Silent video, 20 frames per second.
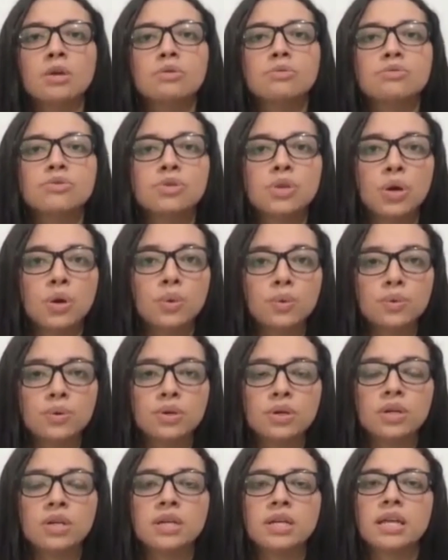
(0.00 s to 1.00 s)
So
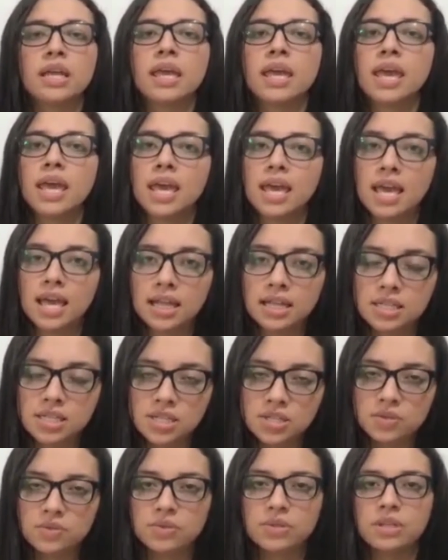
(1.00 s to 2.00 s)

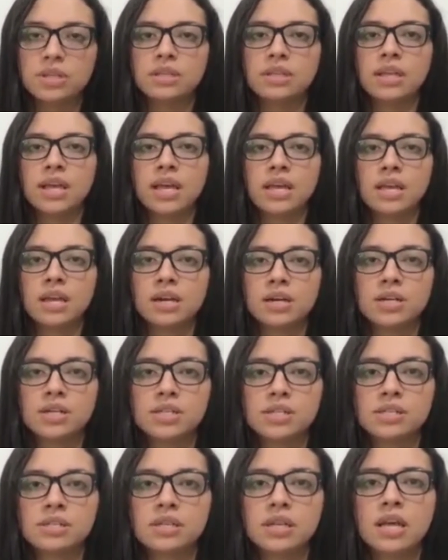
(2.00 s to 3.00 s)
kids,
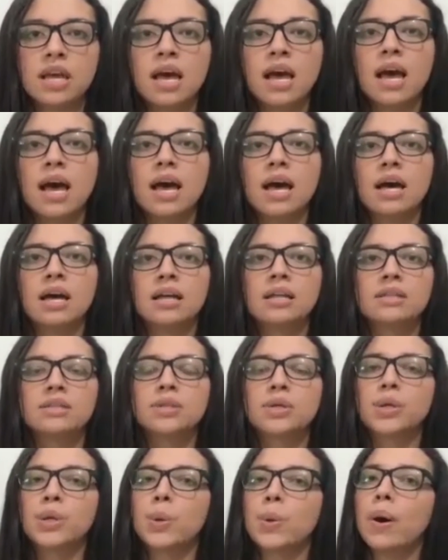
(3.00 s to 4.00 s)
teenagers,
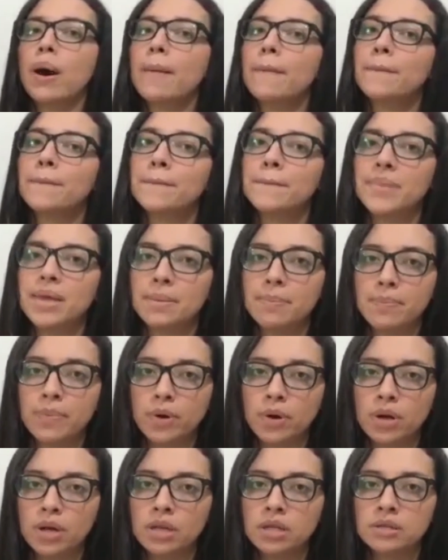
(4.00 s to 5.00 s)
and grown-up
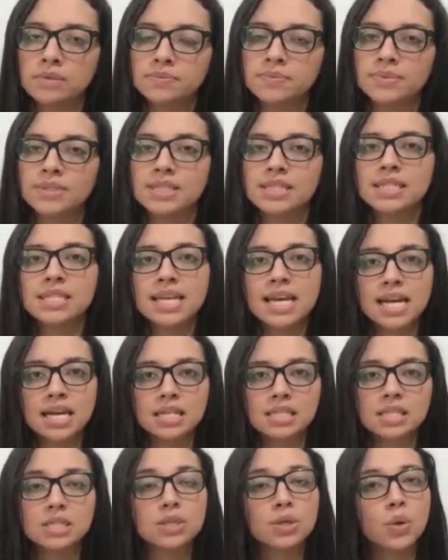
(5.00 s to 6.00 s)
people
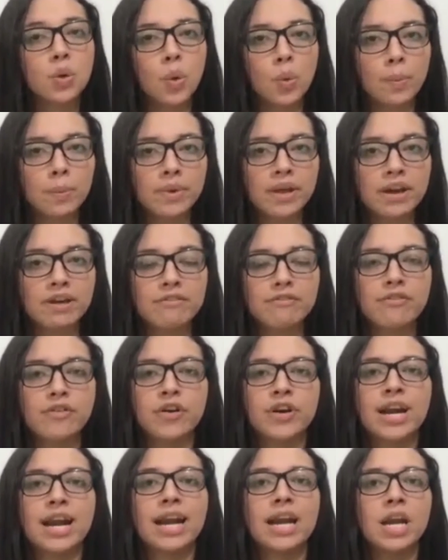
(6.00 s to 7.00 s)
dance cumbia
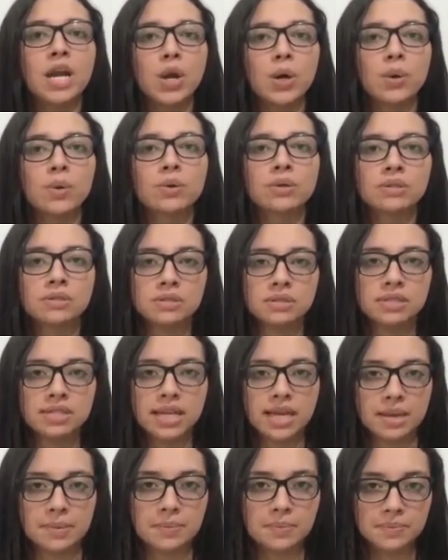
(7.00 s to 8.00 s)
for a long
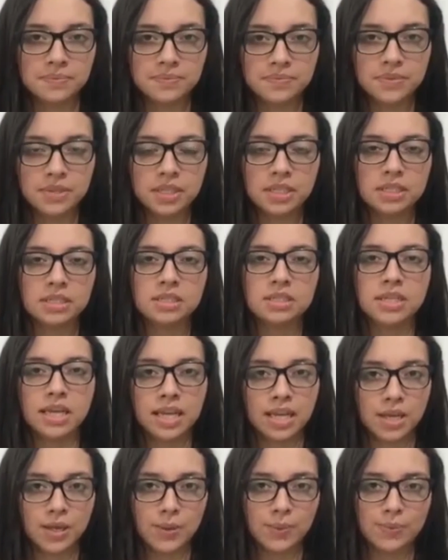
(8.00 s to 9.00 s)
time.
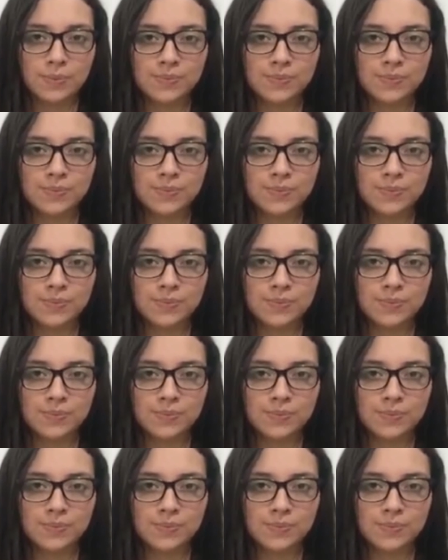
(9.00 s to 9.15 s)
Thank you.